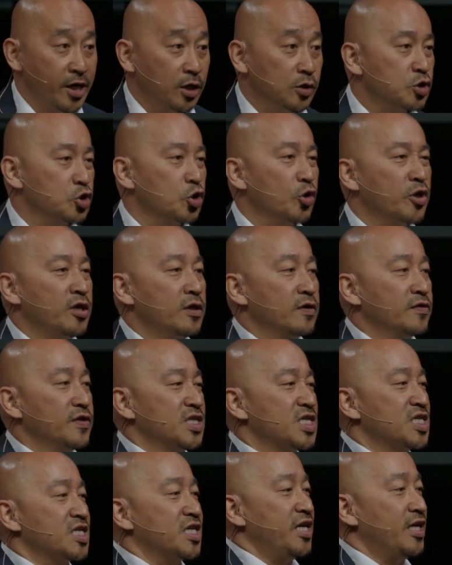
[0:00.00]
They also hear
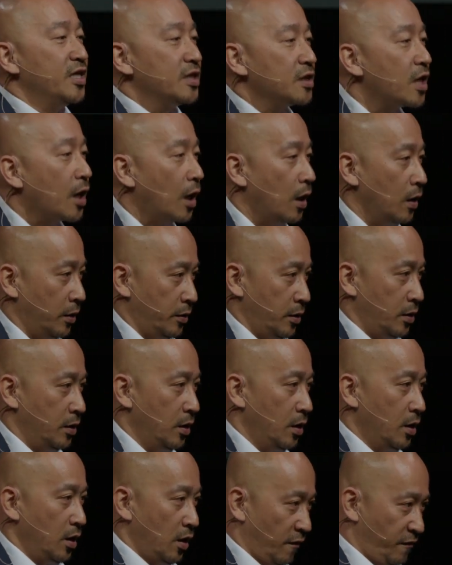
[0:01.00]
the skin
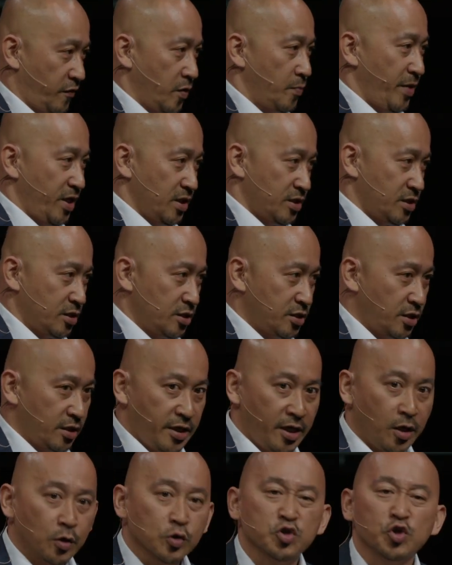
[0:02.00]
color of the
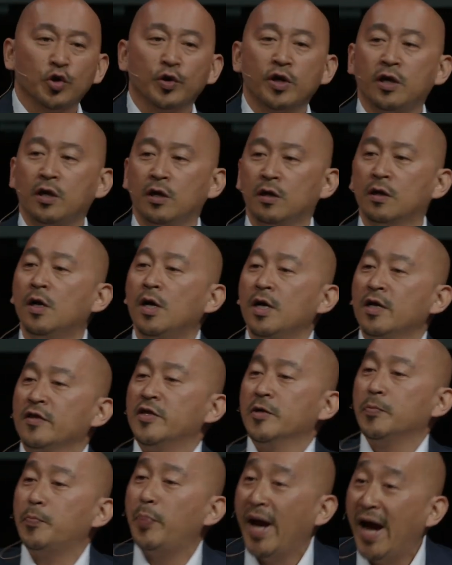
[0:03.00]
messenger. They also hear the